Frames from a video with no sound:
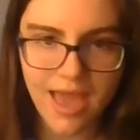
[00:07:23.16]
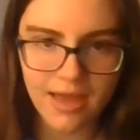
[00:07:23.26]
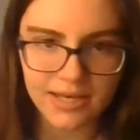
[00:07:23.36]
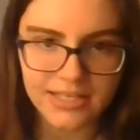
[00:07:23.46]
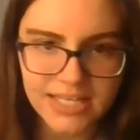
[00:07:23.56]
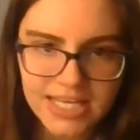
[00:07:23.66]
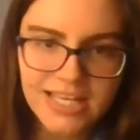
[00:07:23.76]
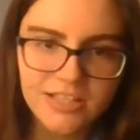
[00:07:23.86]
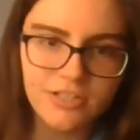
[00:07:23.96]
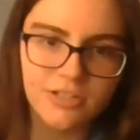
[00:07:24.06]

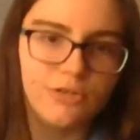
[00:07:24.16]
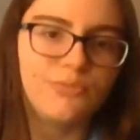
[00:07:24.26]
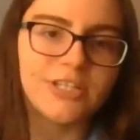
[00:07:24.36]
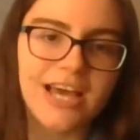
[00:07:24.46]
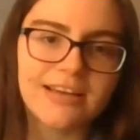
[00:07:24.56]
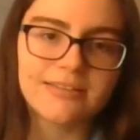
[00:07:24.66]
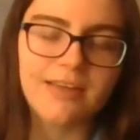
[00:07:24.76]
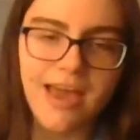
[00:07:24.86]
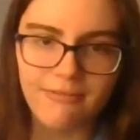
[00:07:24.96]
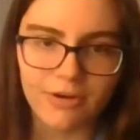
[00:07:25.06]
needs to protect
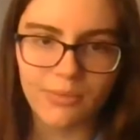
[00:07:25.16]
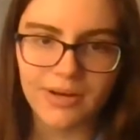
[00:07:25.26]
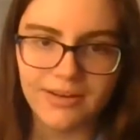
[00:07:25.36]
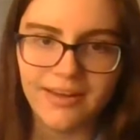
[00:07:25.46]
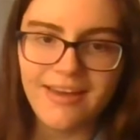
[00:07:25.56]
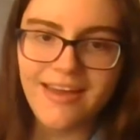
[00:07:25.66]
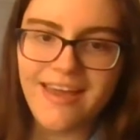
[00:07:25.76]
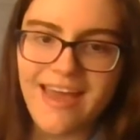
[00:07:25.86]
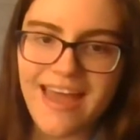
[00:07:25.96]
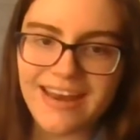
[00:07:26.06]
everyone,
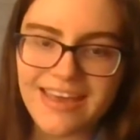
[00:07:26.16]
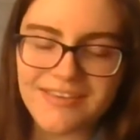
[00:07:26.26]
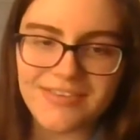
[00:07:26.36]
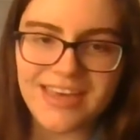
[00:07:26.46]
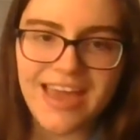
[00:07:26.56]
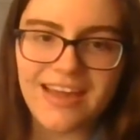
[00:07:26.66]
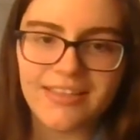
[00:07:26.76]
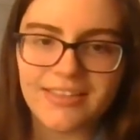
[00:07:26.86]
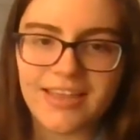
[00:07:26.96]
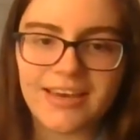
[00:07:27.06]
and if he can't,
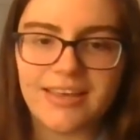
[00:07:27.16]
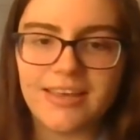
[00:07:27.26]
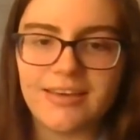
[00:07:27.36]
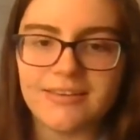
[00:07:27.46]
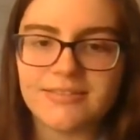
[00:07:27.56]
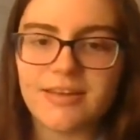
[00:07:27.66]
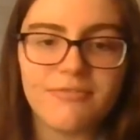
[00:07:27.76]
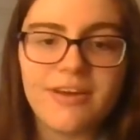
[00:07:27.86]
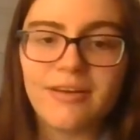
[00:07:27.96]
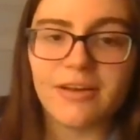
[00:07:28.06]
then he's a
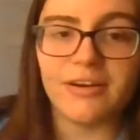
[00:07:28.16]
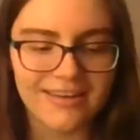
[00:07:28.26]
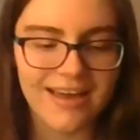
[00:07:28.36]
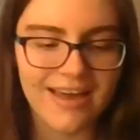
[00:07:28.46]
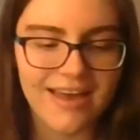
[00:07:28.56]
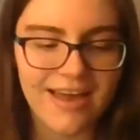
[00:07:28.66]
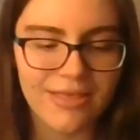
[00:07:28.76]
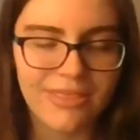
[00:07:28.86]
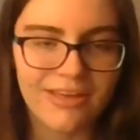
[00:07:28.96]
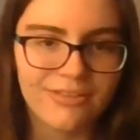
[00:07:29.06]
failure. I
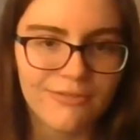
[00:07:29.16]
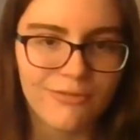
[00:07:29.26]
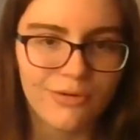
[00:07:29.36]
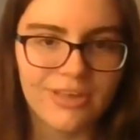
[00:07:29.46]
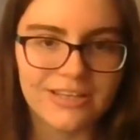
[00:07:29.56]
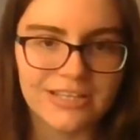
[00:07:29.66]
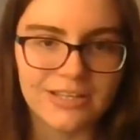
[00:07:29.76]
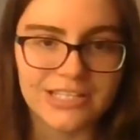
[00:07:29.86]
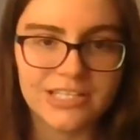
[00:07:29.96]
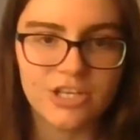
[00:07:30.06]
think the fourth ideal
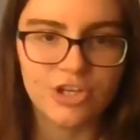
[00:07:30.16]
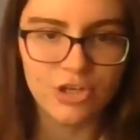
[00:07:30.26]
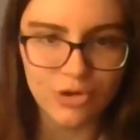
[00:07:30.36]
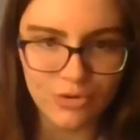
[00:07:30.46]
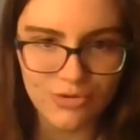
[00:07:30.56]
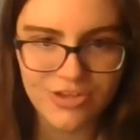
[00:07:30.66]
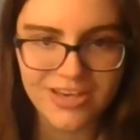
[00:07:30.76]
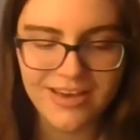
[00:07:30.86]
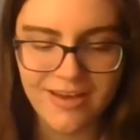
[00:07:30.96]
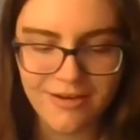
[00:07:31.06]
is huge
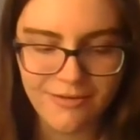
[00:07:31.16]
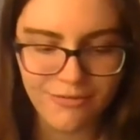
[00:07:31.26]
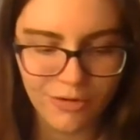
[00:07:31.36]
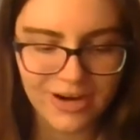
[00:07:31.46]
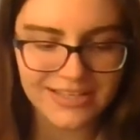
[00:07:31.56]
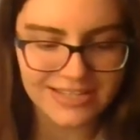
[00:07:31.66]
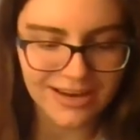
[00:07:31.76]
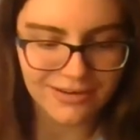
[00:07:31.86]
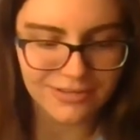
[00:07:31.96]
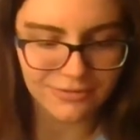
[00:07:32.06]
for his
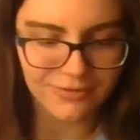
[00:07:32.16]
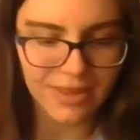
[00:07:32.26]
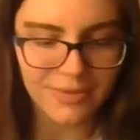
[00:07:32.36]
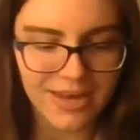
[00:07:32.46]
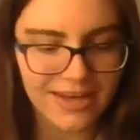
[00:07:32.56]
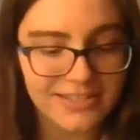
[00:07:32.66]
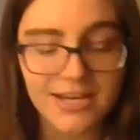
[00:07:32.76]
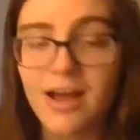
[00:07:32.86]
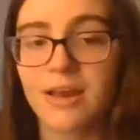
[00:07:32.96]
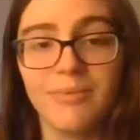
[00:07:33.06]
character development, and it's
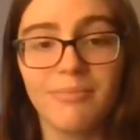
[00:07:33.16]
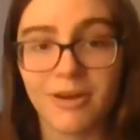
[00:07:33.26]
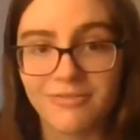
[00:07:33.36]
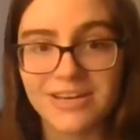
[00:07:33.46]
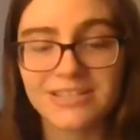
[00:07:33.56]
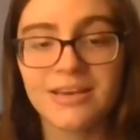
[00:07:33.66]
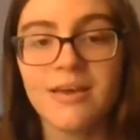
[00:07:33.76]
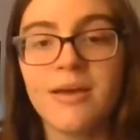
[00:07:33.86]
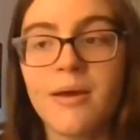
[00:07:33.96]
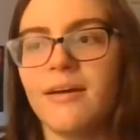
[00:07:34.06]
not going to be perfect,
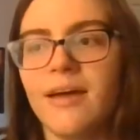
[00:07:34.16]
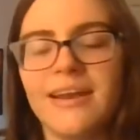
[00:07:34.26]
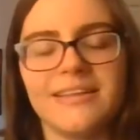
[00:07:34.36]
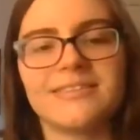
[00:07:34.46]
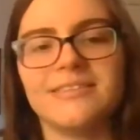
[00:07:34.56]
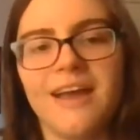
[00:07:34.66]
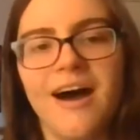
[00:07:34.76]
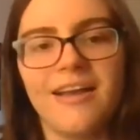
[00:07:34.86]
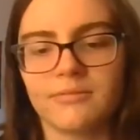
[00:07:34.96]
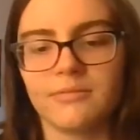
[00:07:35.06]
and it's
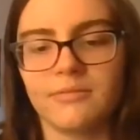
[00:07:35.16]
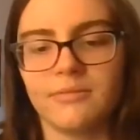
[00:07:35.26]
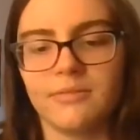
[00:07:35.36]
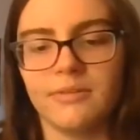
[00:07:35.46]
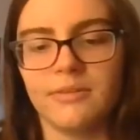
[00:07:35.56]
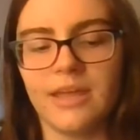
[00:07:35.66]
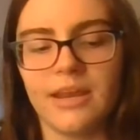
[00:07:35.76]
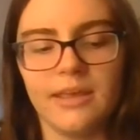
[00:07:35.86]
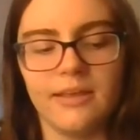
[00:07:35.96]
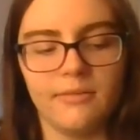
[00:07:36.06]
not that
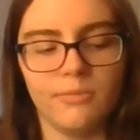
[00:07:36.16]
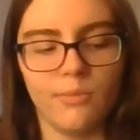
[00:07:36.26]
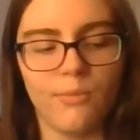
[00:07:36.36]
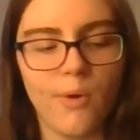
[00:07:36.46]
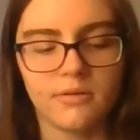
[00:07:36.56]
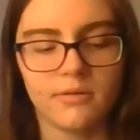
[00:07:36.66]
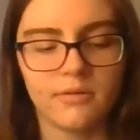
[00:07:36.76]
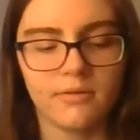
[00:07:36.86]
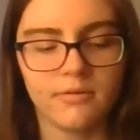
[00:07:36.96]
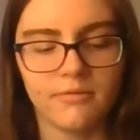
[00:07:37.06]
he won't
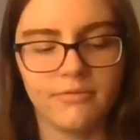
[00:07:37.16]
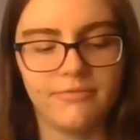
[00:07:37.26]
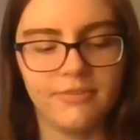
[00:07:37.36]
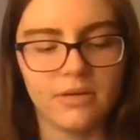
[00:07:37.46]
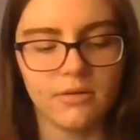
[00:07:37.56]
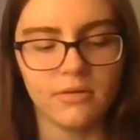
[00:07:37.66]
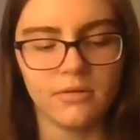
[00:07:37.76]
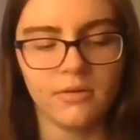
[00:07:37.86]
feel